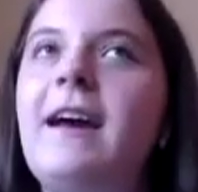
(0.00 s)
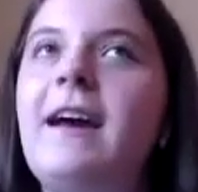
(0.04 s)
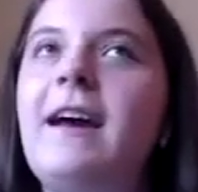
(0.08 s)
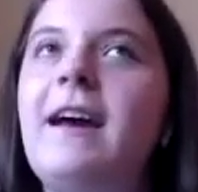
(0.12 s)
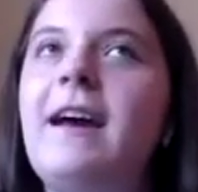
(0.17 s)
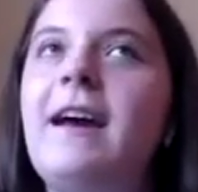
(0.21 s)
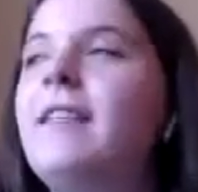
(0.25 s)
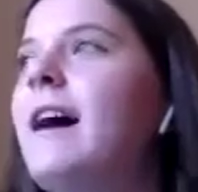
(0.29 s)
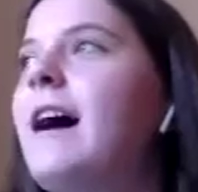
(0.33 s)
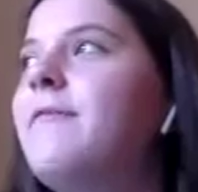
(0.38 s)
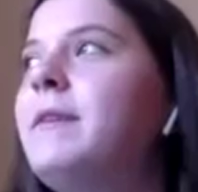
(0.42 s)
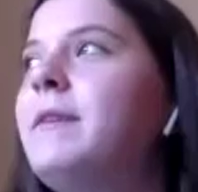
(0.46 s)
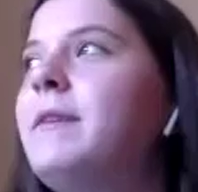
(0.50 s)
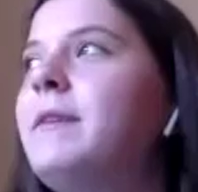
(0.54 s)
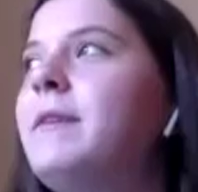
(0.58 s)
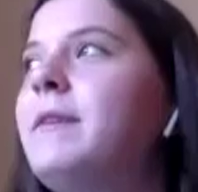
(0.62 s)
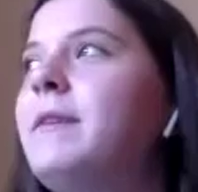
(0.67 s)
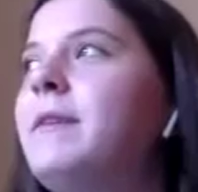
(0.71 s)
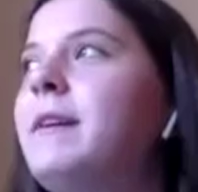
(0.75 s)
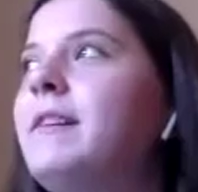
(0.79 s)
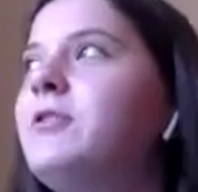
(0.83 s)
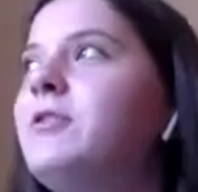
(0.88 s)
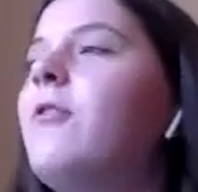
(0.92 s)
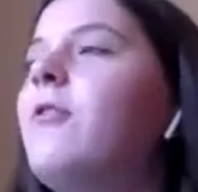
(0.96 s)
And I've
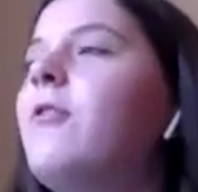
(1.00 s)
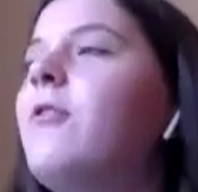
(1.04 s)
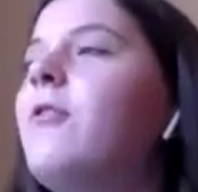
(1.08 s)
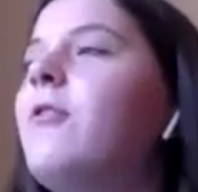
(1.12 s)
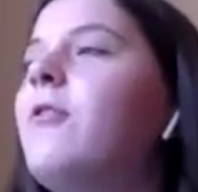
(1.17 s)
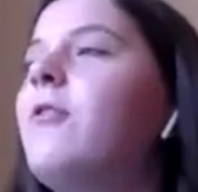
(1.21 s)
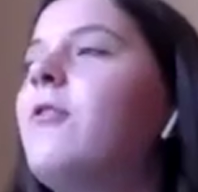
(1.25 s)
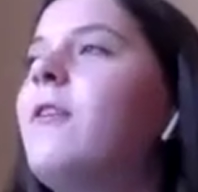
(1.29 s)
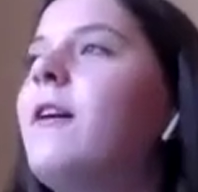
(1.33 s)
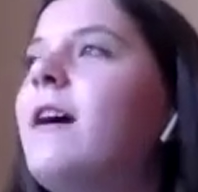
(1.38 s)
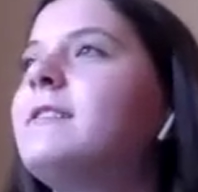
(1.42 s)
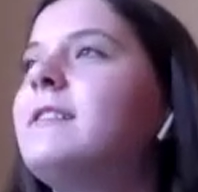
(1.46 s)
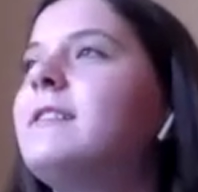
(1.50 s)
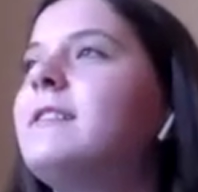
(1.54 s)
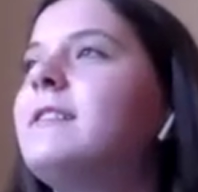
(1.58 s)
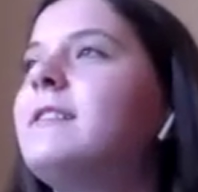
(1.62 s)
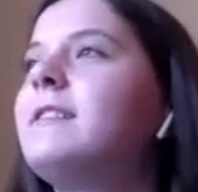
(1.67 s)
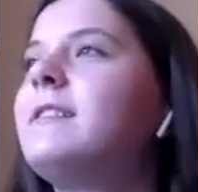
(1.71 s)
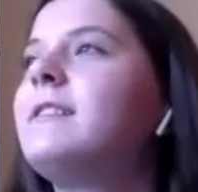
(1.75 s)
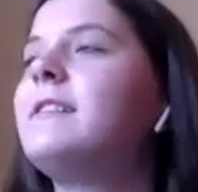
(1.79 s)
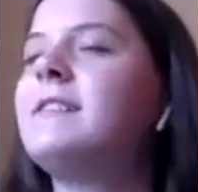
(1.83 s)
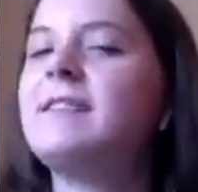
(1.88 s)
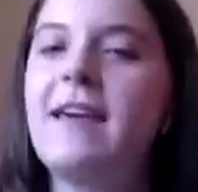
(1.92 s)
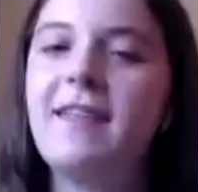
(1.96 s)
been in show choir
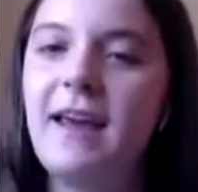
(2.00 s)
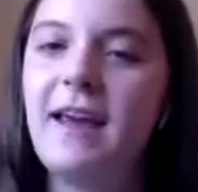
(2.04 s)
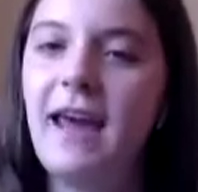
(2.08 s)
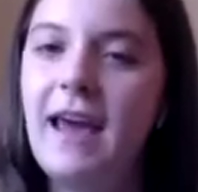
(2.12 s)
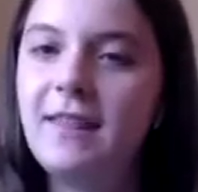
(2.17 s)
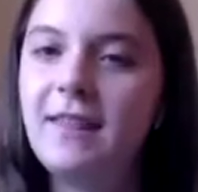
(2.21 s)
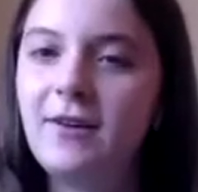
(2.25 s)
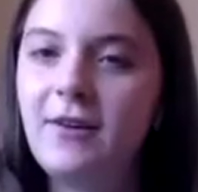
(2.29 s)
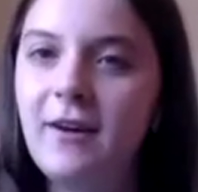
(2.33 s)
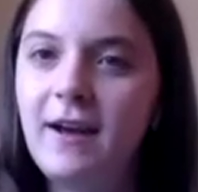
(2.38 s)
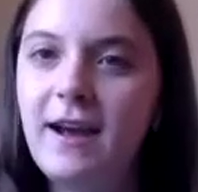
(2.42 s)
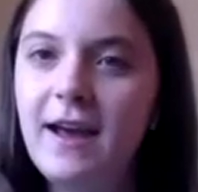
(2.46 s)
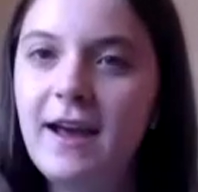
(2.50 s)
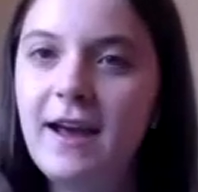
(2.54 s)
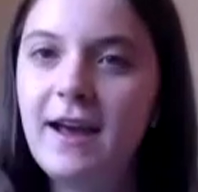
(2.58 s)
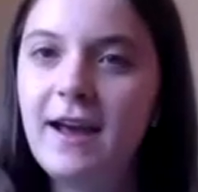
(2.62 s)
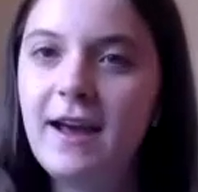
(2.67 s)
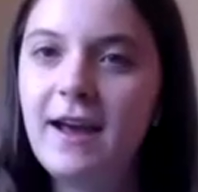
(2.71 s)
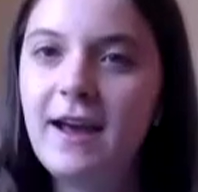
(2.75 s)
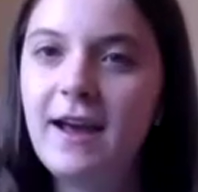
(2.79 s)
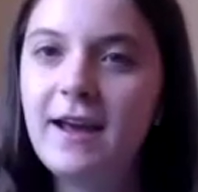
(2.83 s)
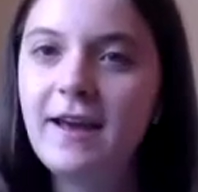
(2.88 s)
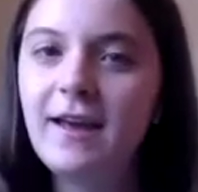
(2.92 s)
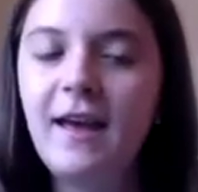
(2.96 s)
since I think 8th
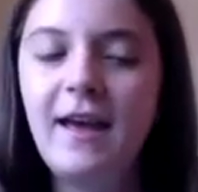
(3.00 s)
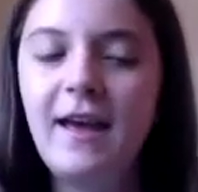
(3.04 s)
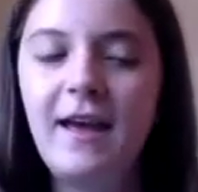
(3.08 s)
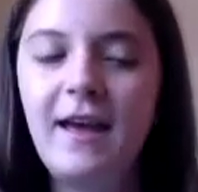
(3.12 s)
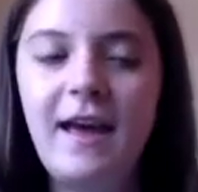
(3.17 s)
grade,